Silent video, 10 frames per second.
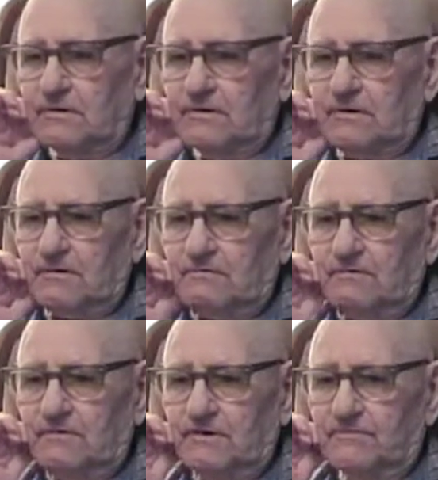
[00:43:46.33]
I
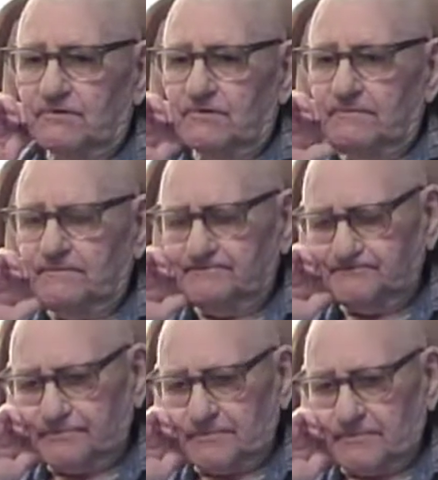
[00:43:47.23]
remember, and
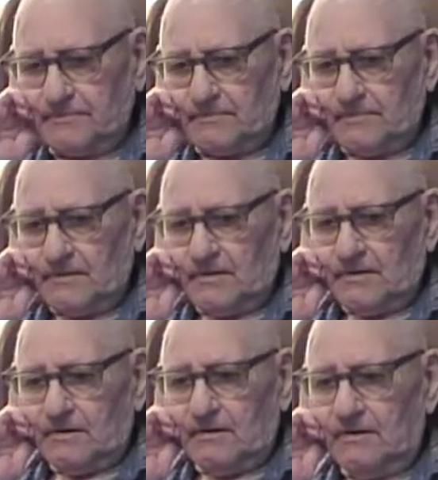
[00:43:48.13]

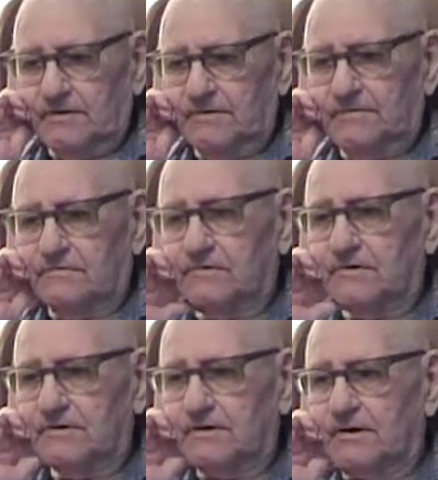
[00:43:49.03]
I ate one
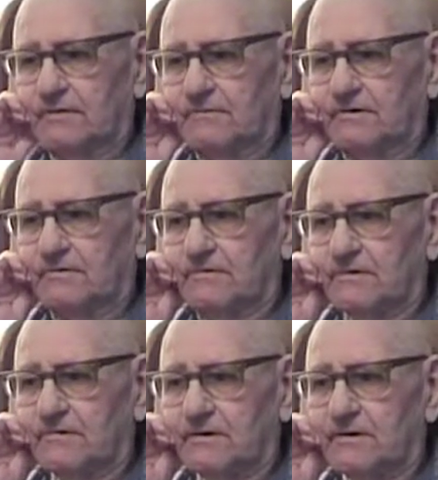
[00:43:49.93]
of them, and
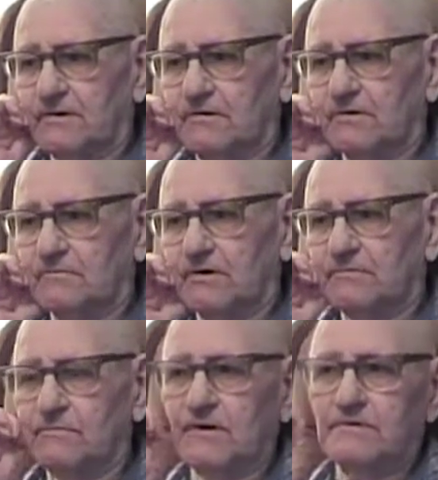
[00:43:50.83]
when I got on the
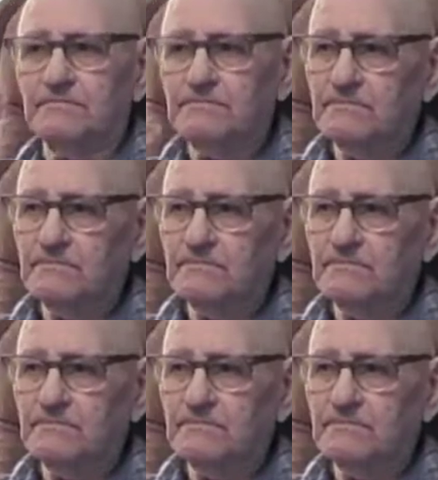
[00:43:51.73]
boat, my